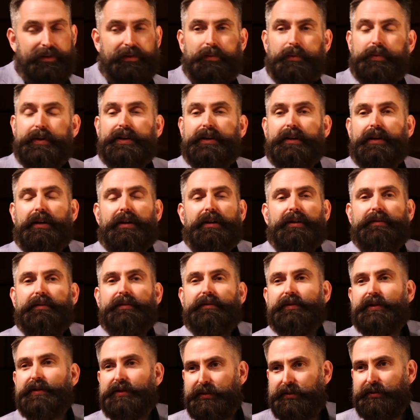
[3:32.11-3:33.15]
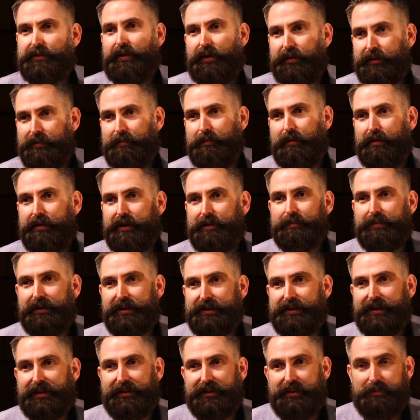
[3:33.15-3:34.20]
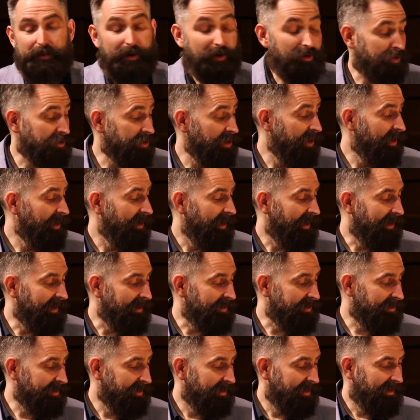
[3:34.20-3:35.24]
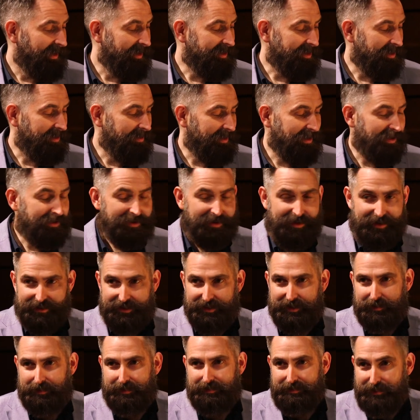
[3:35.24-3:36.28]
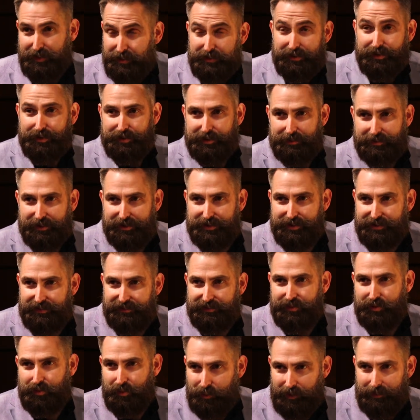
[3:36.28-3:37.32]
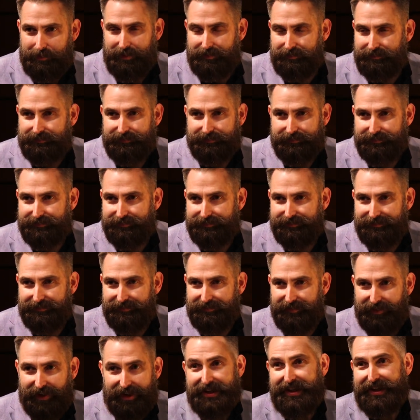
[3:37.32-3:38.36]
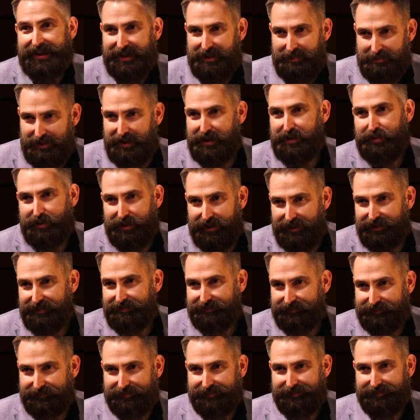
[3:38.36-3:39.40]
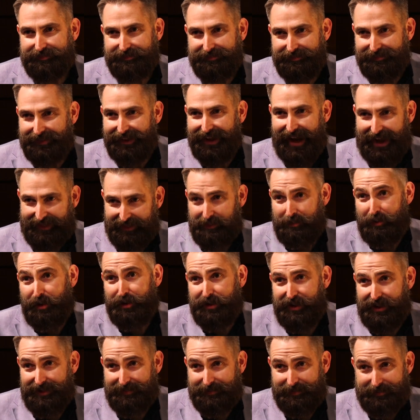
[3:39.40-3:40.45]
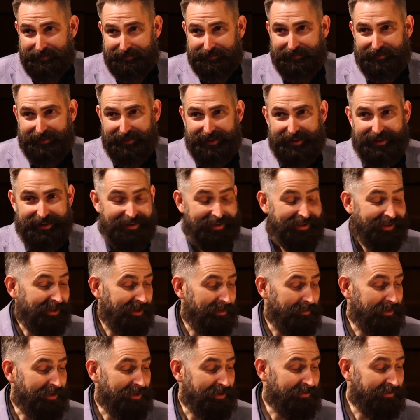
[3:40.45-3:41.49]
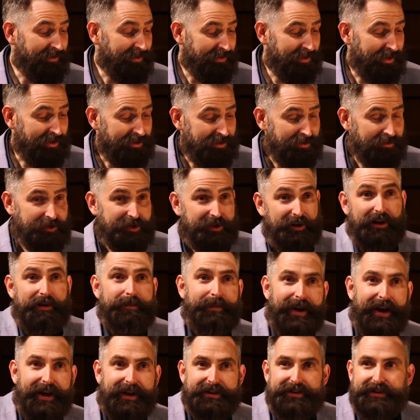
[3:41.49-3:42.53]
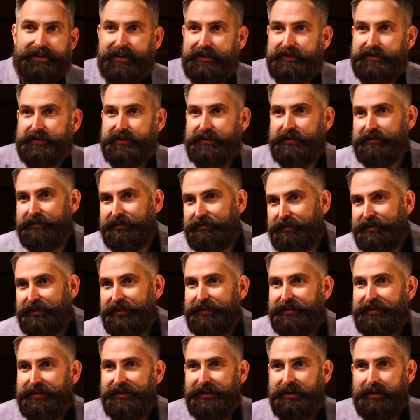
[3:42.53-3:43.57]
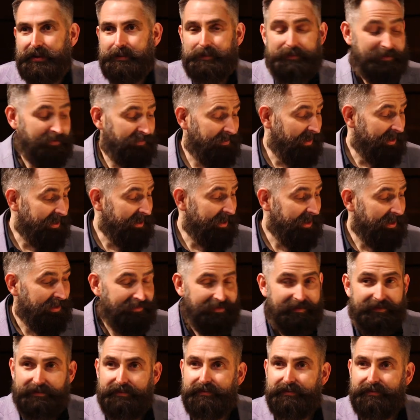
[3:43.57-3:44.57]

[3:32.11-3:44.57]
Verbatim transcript: We, uh, this is called the Marketplace at Limoges, and it's, it's, a, it's, it's a de musical depiction of two women fighting and bickering at the market. Um, and it's sharp accents and um, funny,